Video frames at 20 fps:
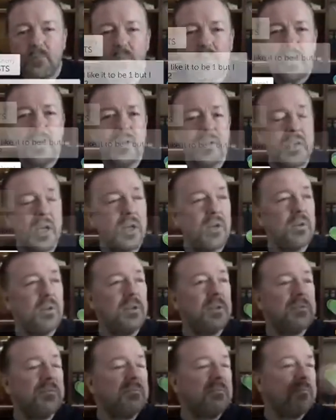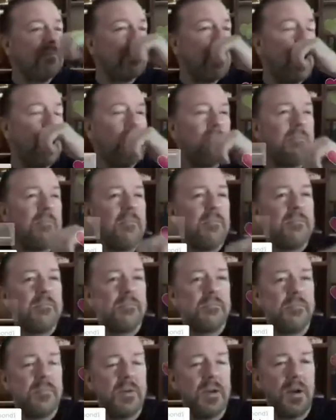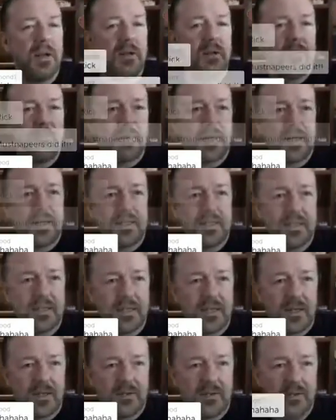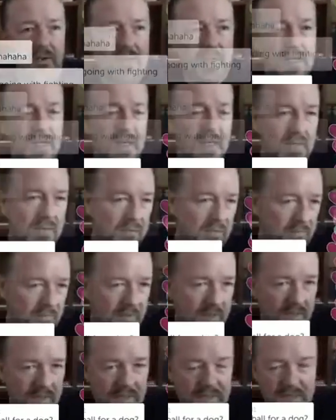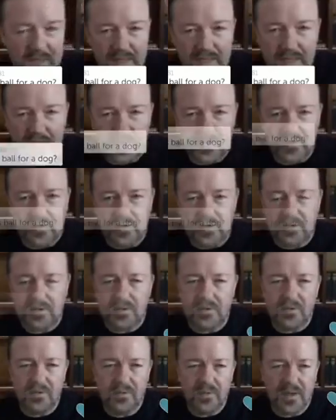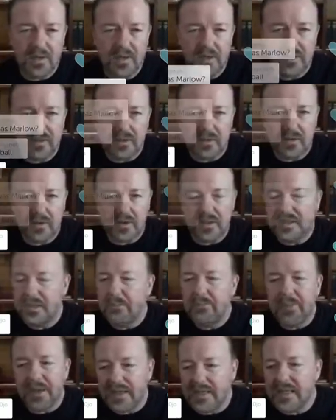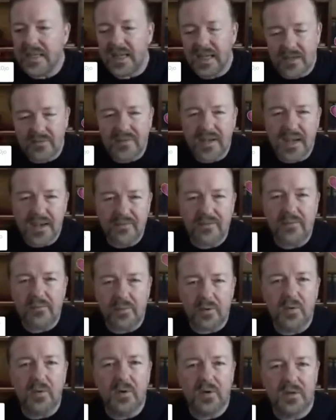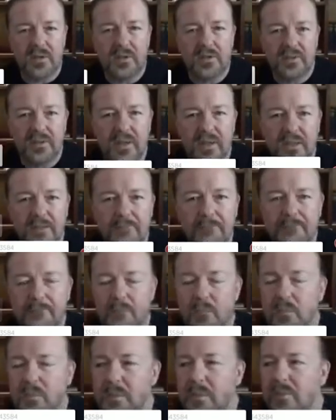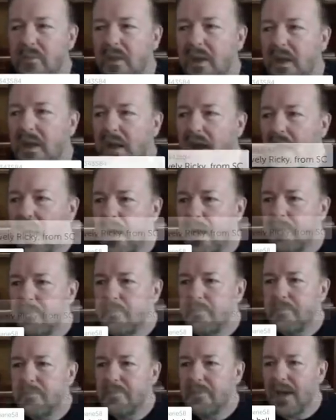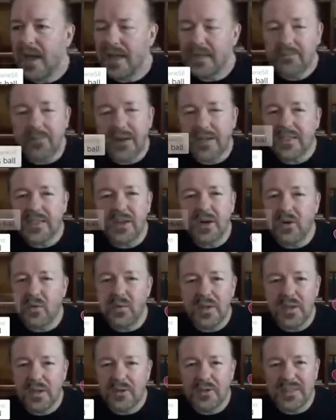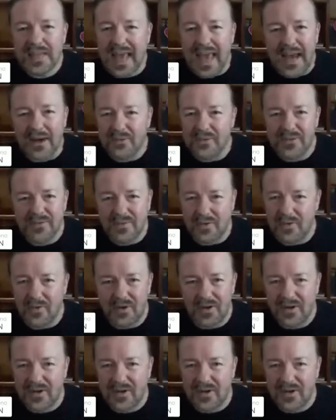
So um, we got a little place in the country and we had a tennis court, an all weather court. It's the best thing I've ever bought. Right? Um, it's basically all we use the house for.